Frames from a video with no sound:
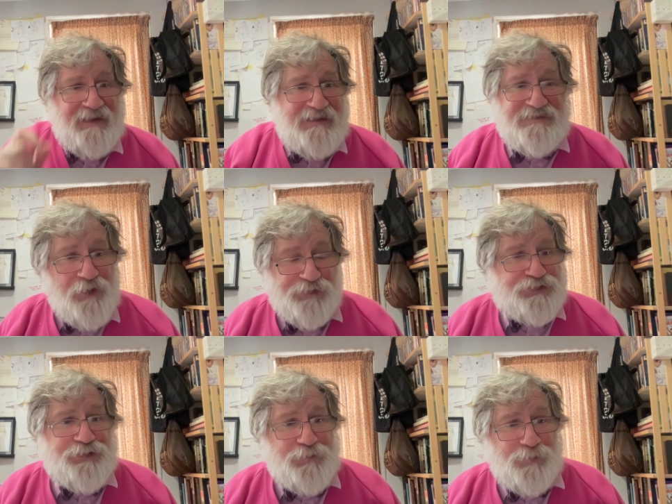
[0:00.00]
is not
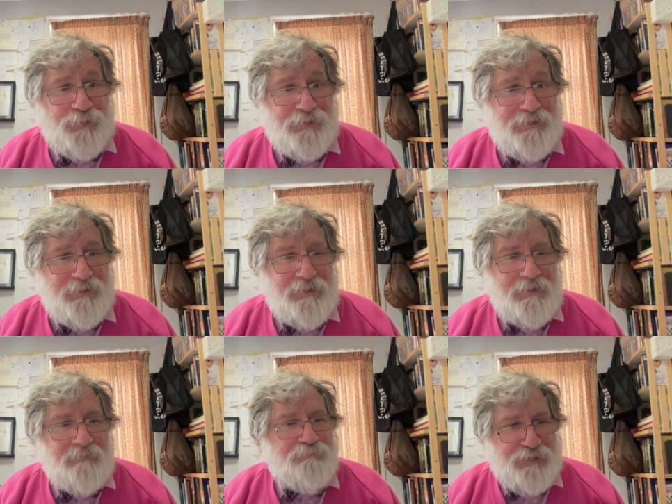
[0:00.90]
true.
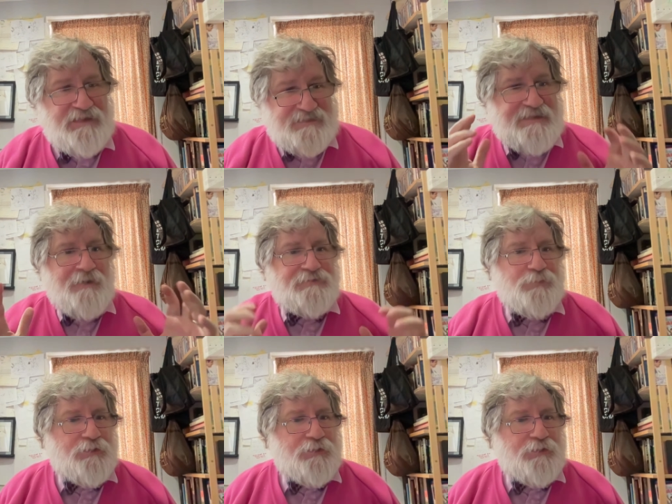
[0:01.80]
But it sounds more